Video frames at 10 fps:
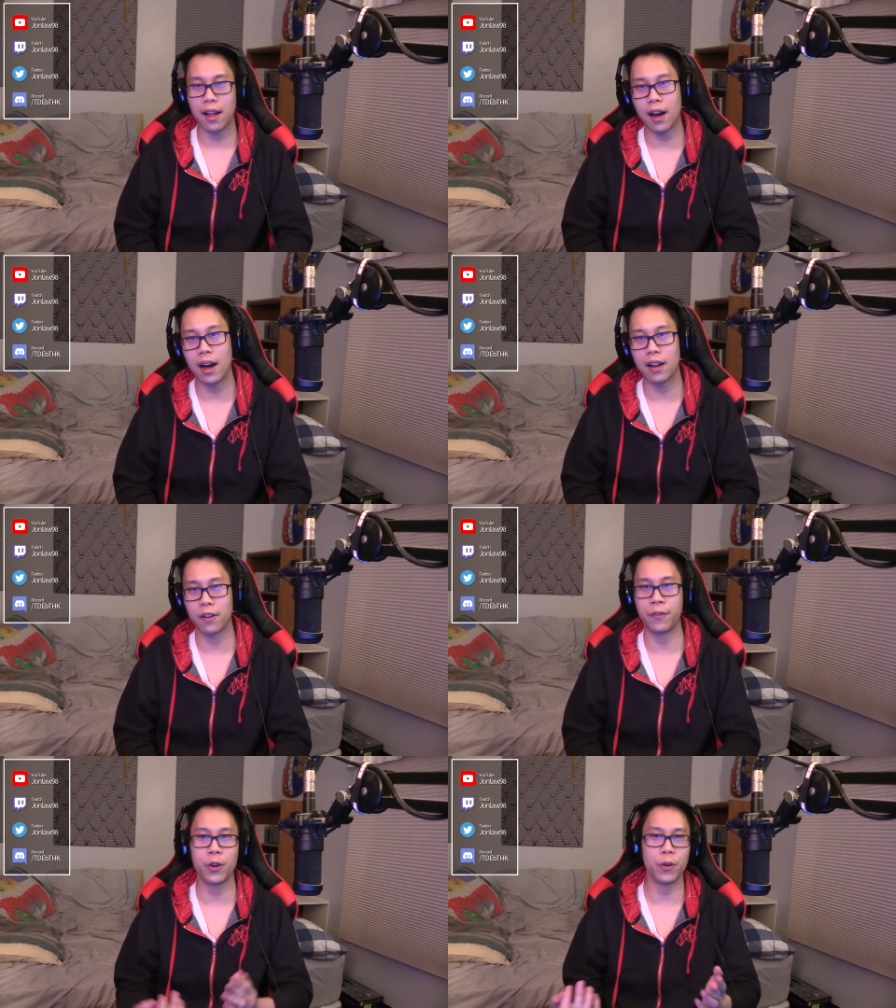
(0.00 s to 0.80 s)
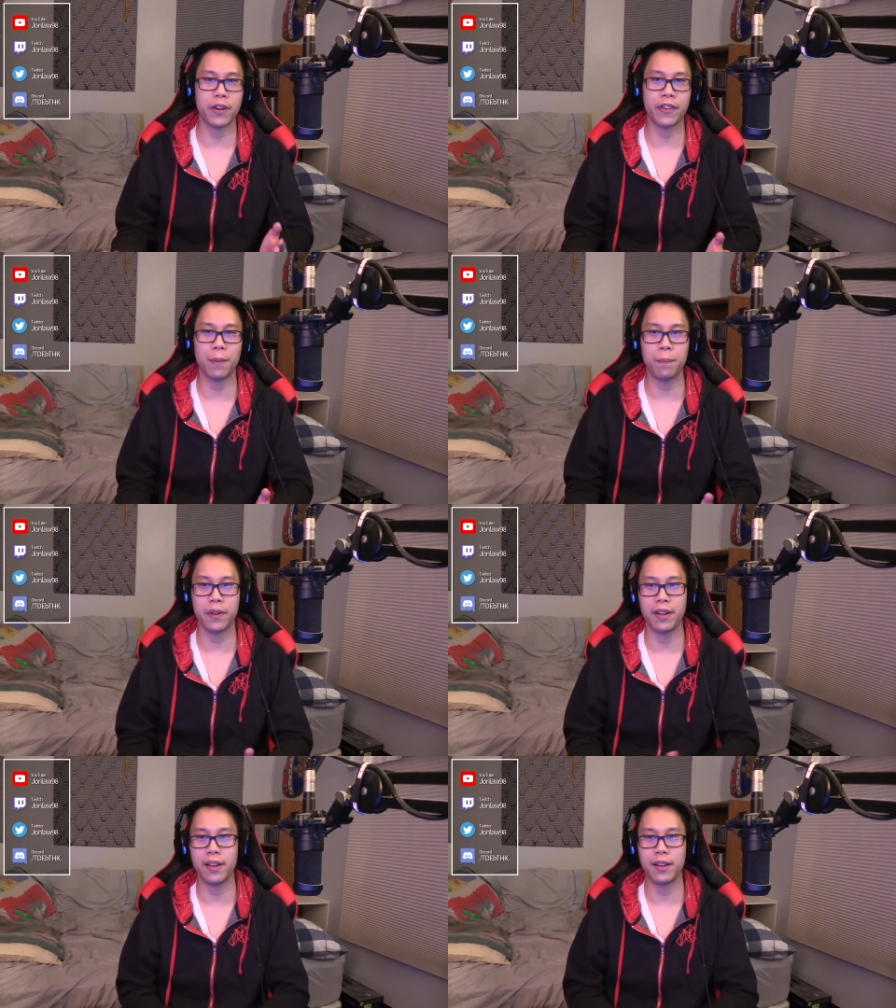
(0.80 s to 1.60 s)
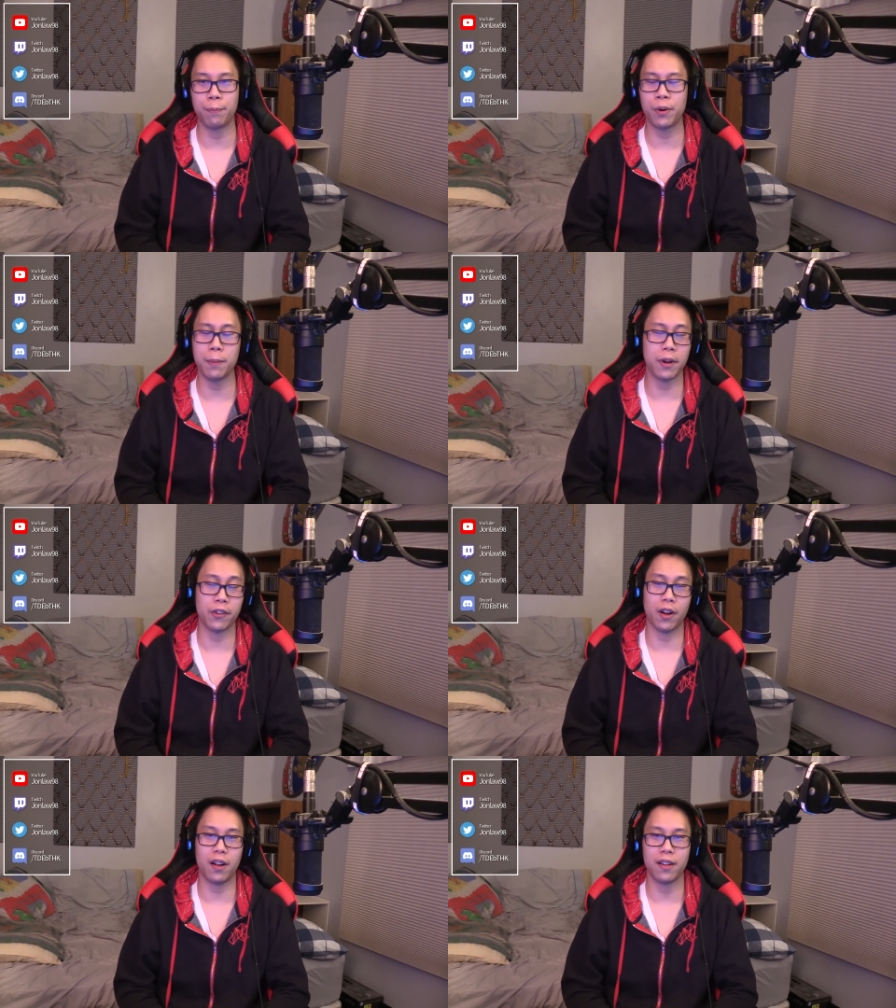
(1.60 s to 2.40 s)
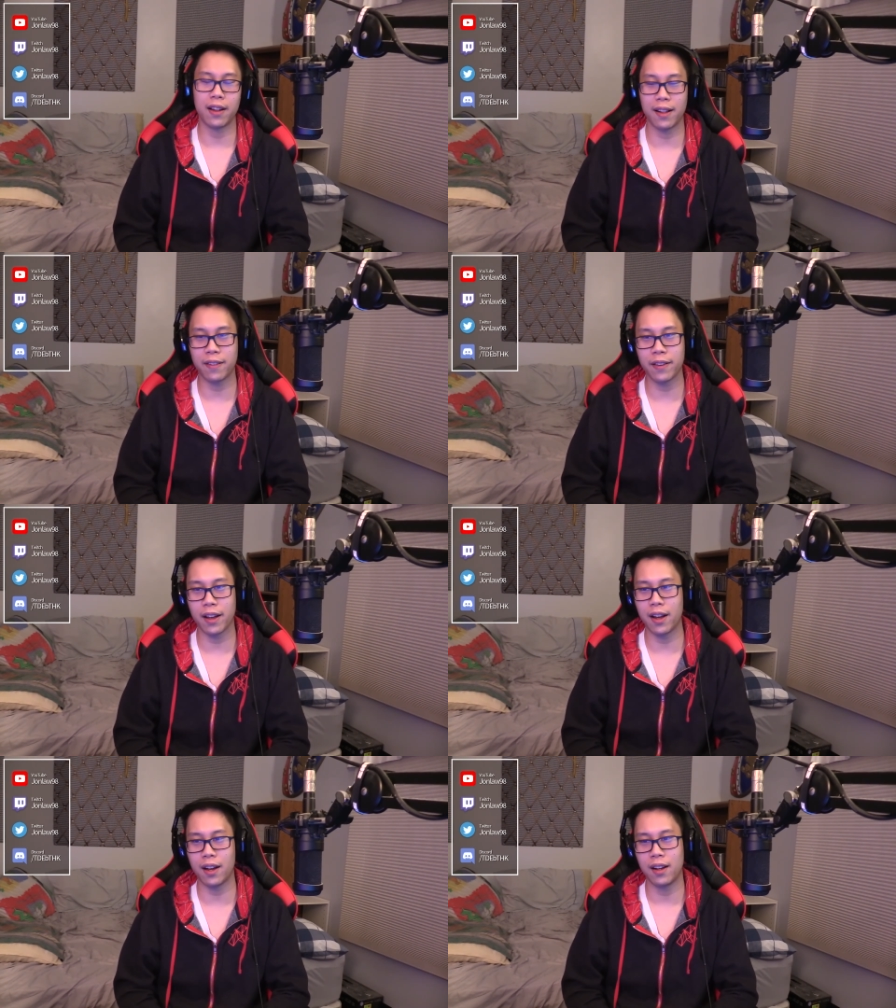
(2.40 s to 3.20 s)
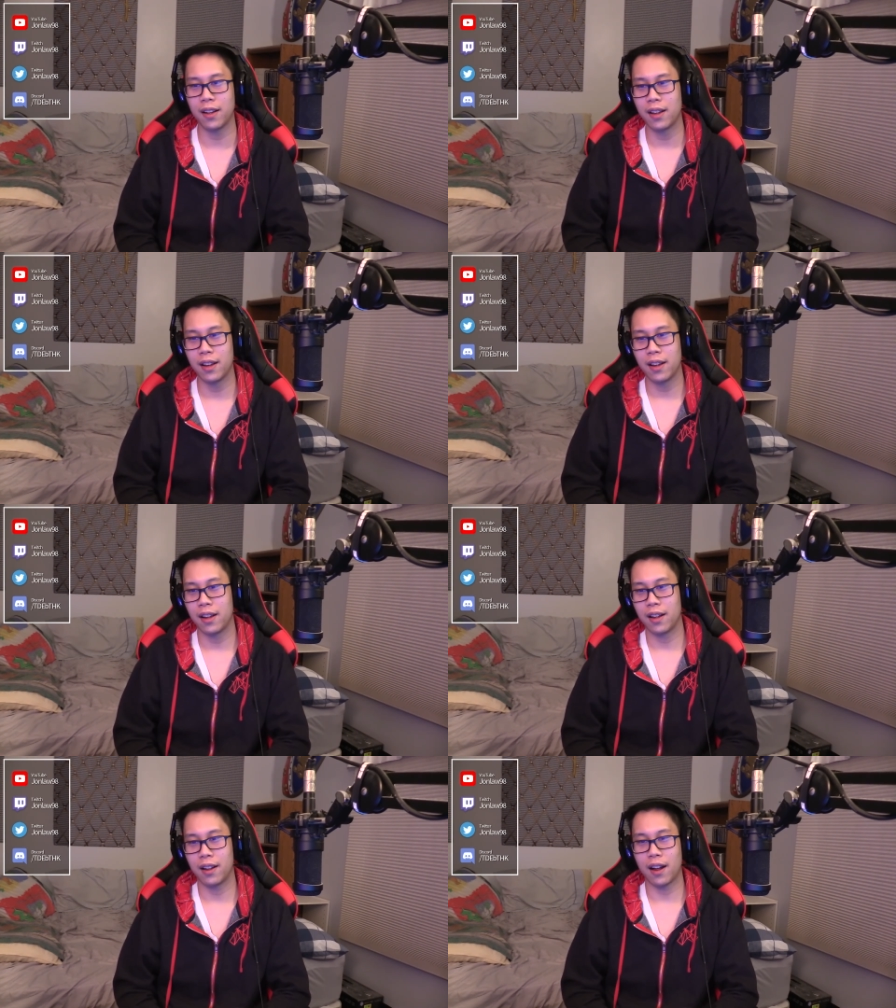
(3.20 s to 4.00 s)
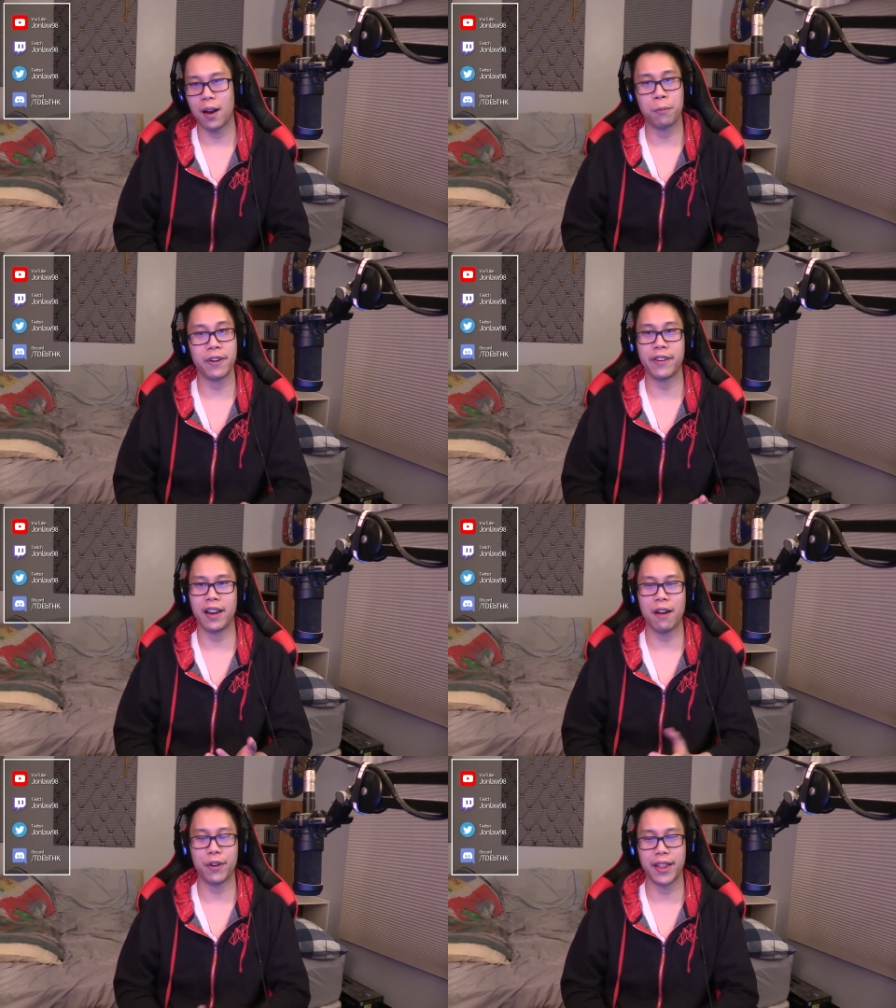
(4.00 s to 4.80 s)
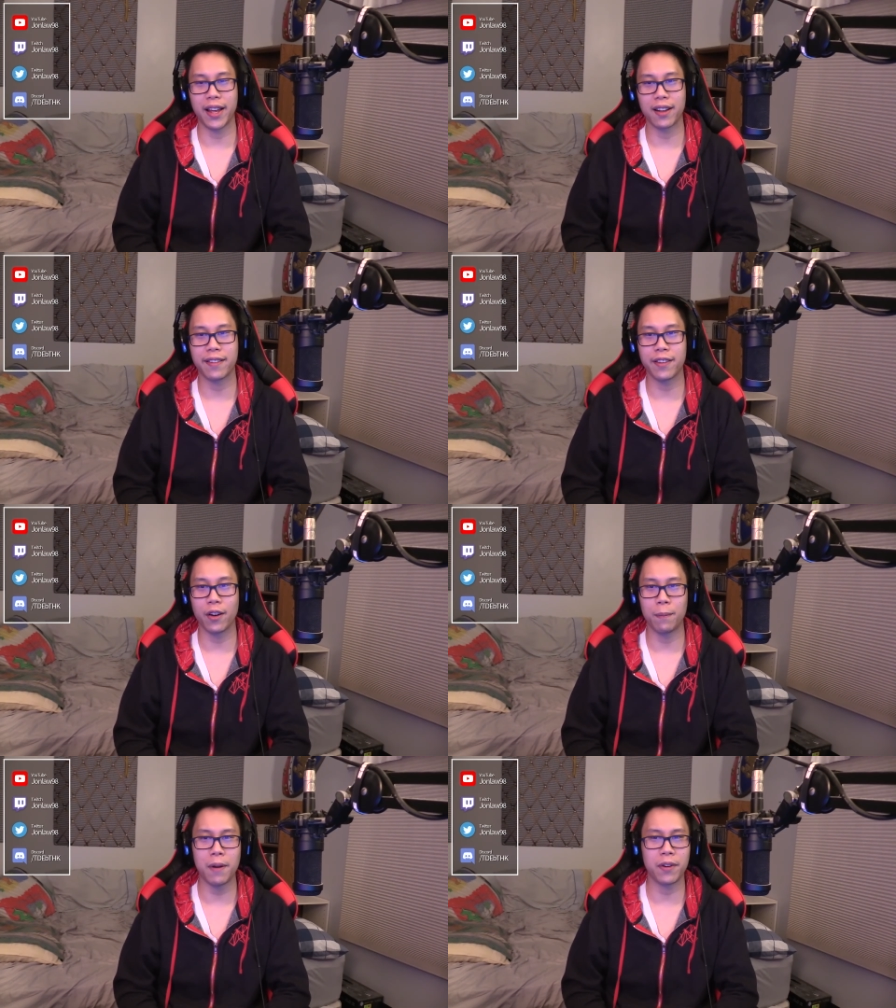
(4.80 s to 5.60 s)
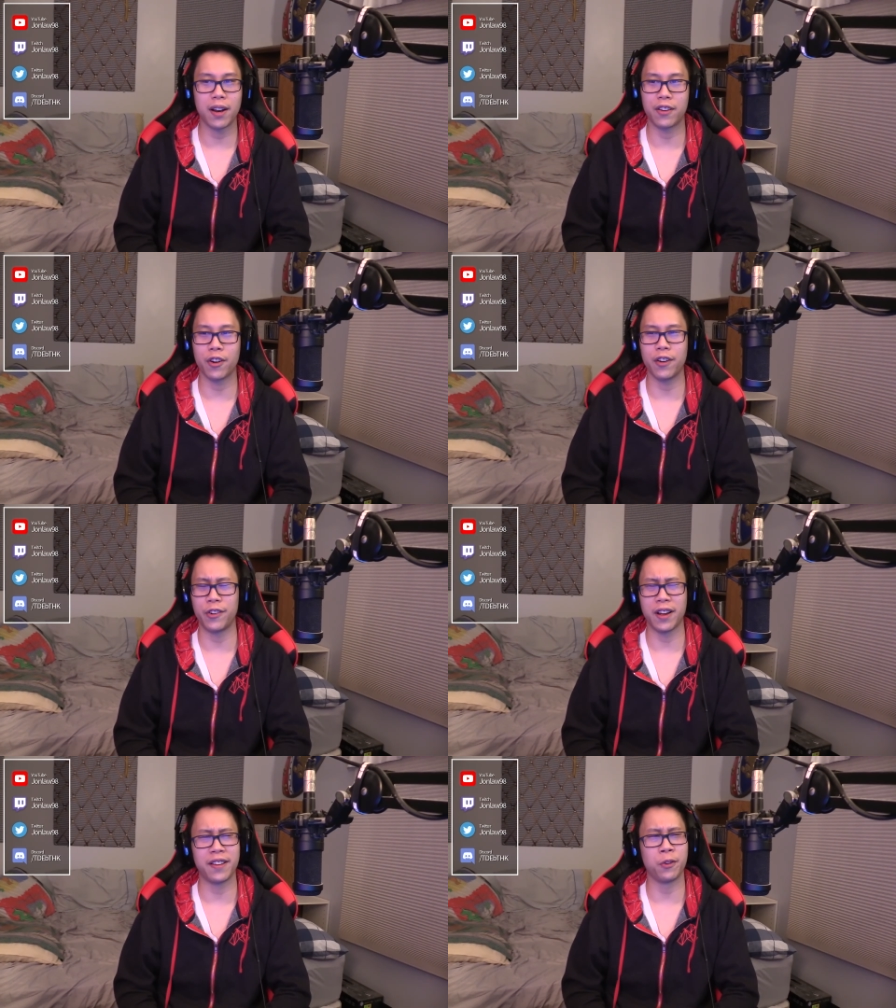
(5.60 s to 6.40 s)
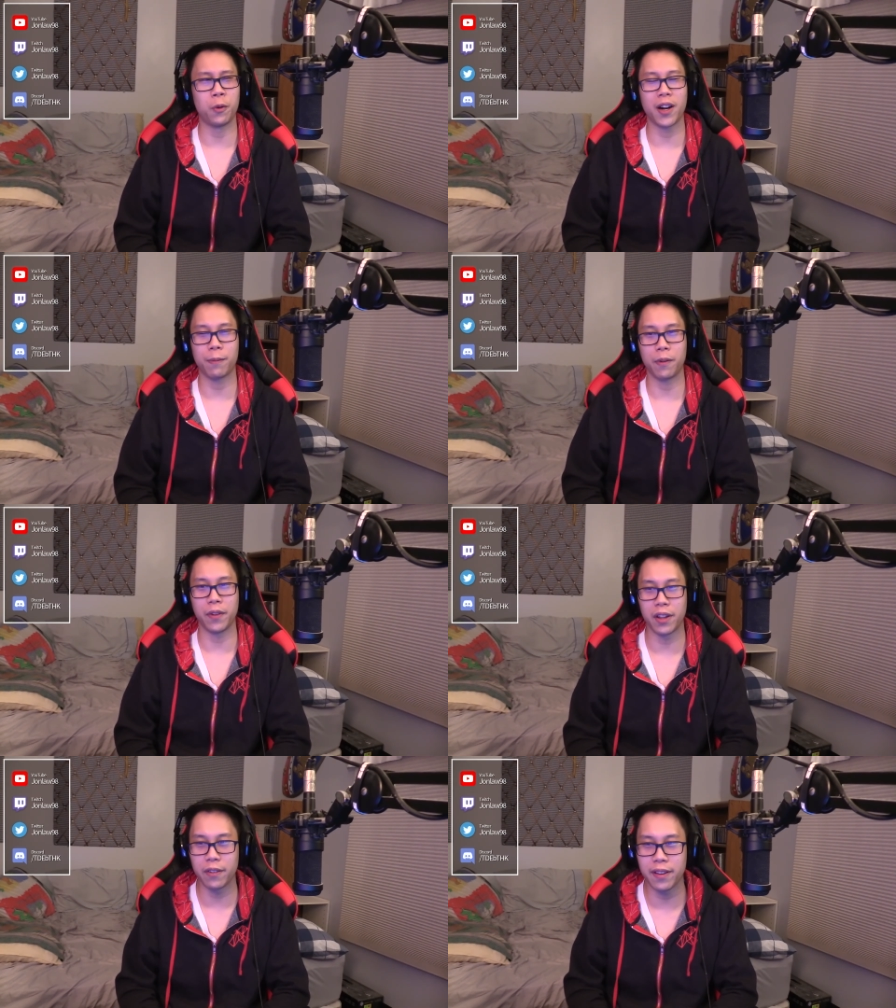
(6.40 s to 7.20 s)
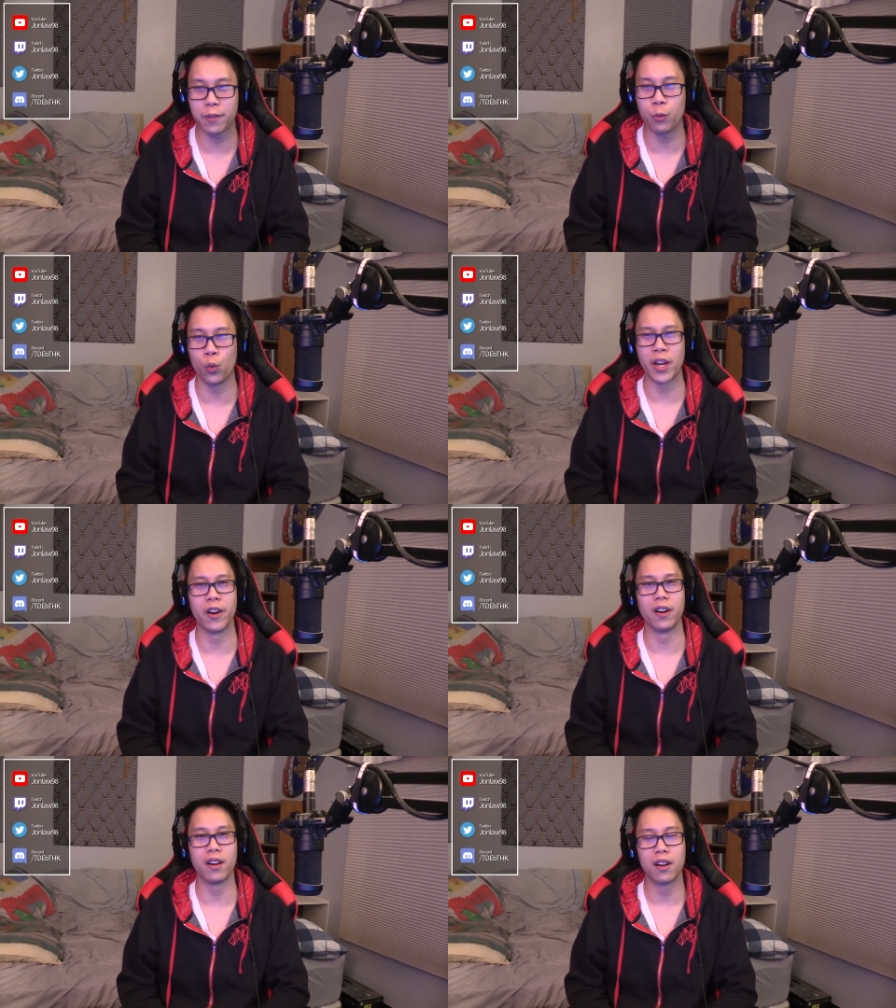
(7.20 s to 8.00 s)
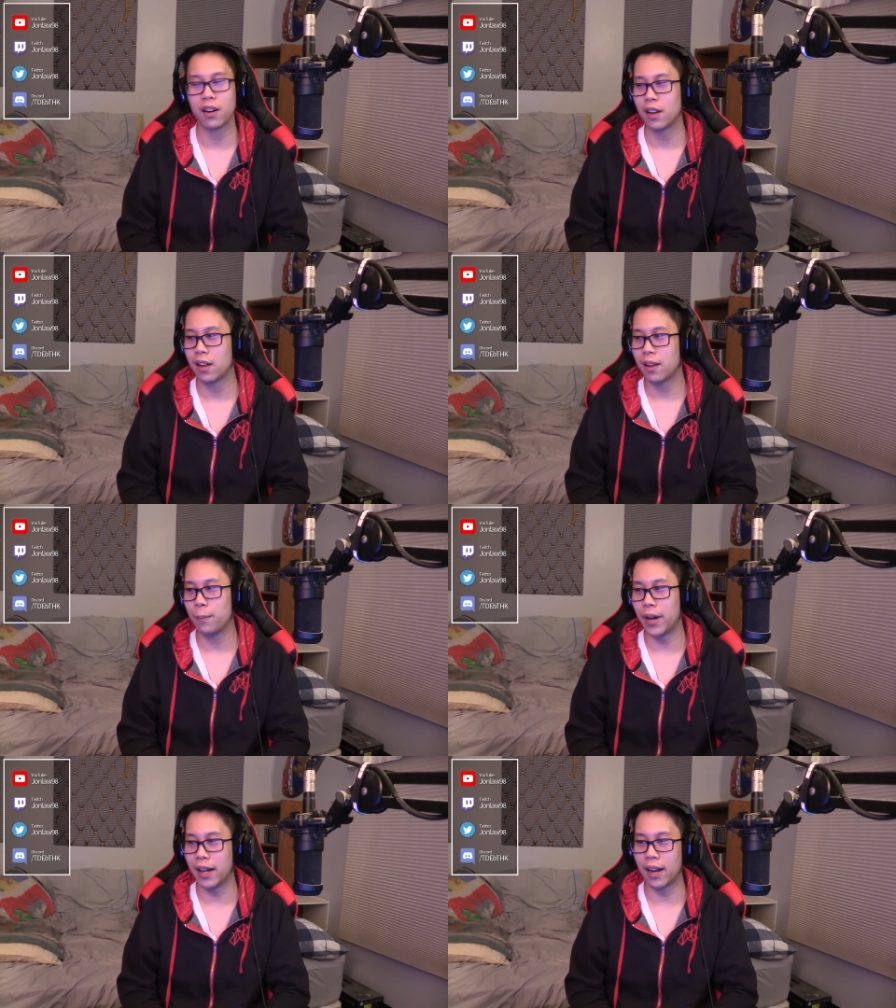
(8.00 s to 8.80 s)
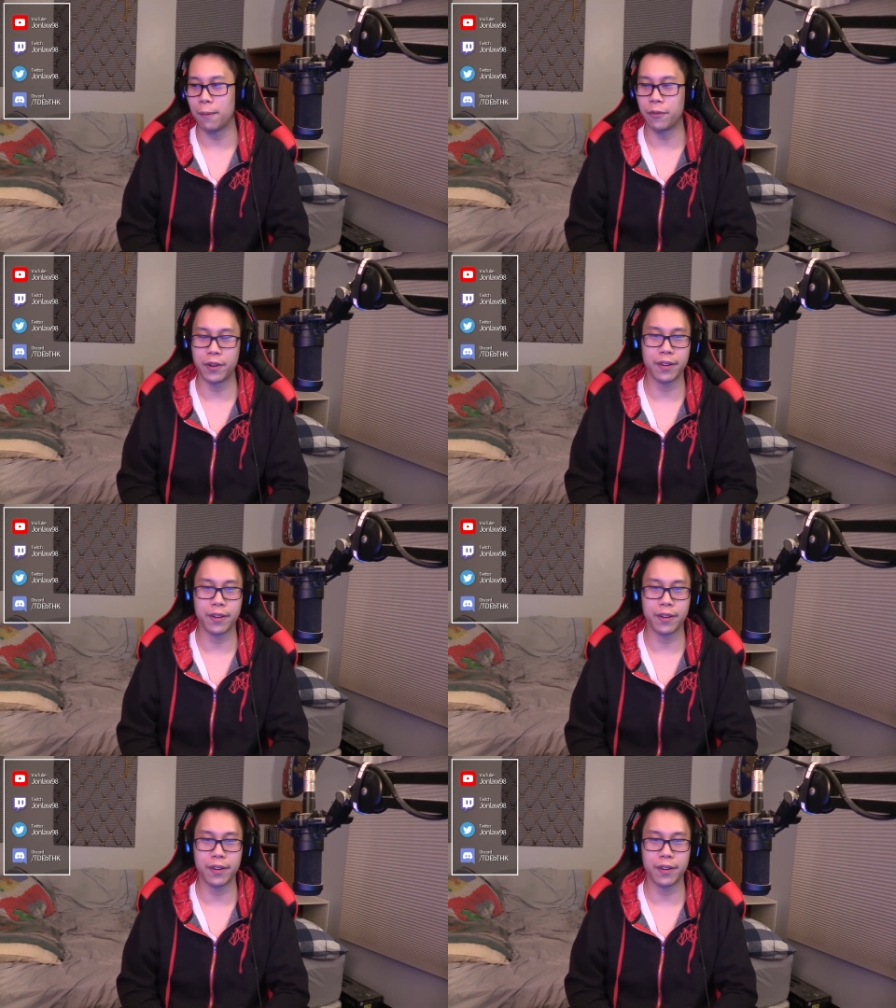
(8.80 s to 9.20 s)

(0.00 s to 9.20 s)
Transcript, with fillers: Your viewership is pretty much all. That's I appreciate everything, so I'm never going to charge you guys to watch my videos. That's weird. But if you